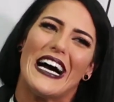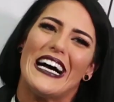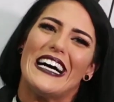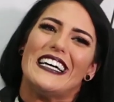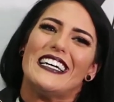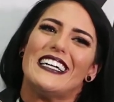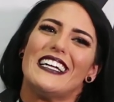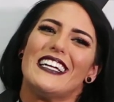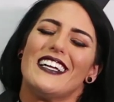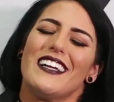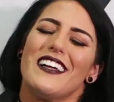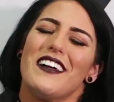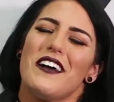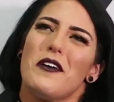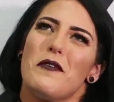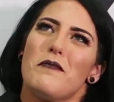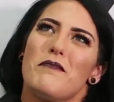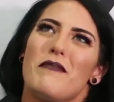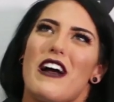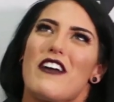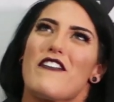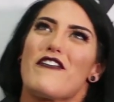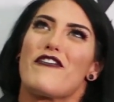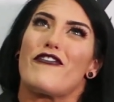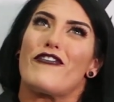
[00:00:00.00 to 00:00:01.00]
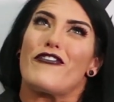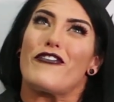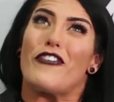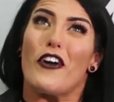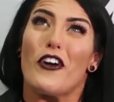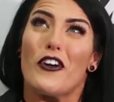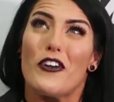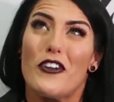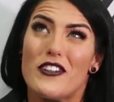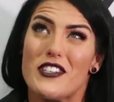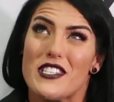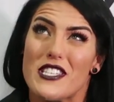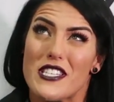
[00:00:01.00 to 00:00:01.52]
Ooh, my
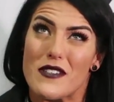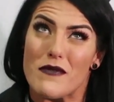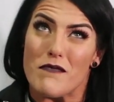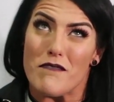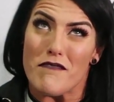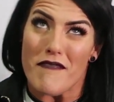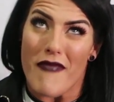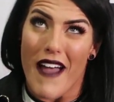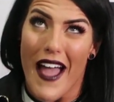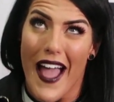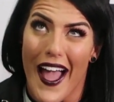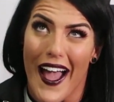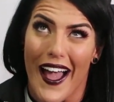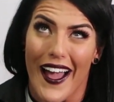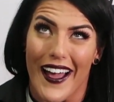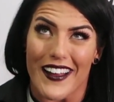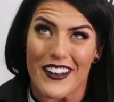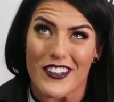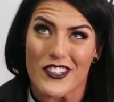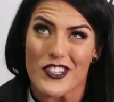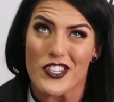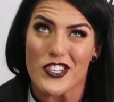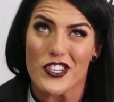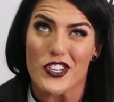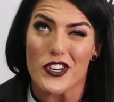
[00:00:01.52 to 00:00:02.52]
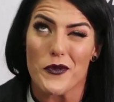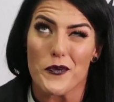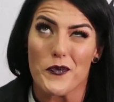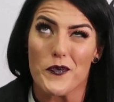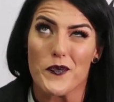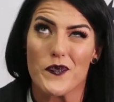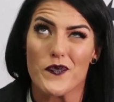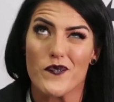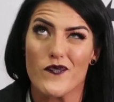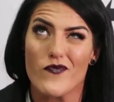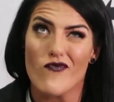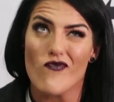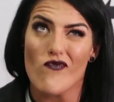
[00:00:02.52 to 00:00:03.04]
first match,
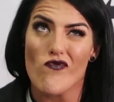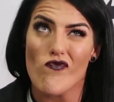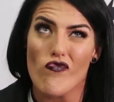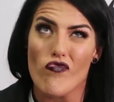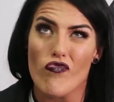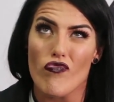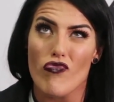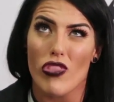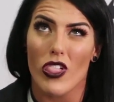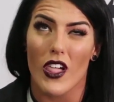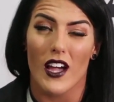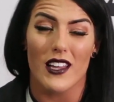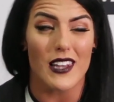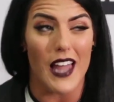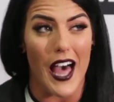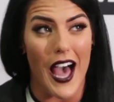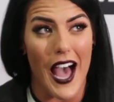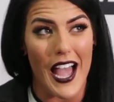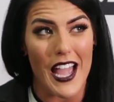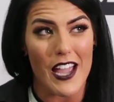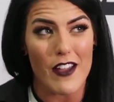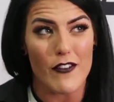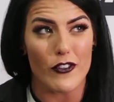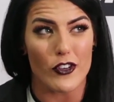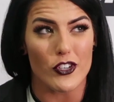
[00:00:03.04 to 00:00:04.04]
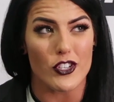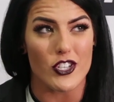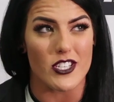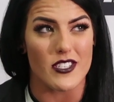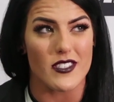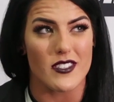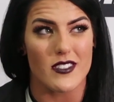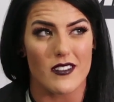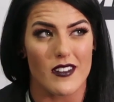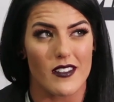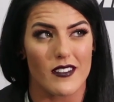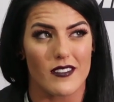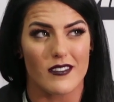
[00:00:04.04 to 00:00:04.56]
live or
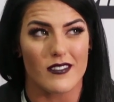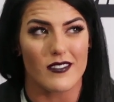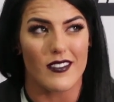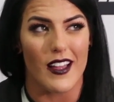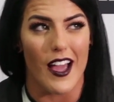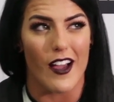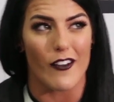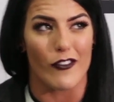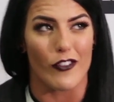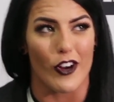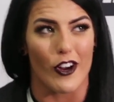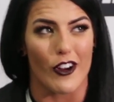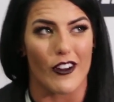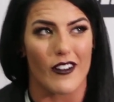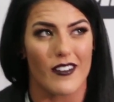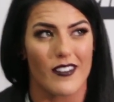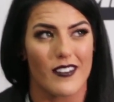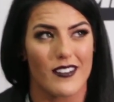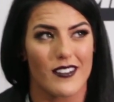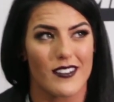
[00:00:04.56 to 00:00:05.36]
just ever?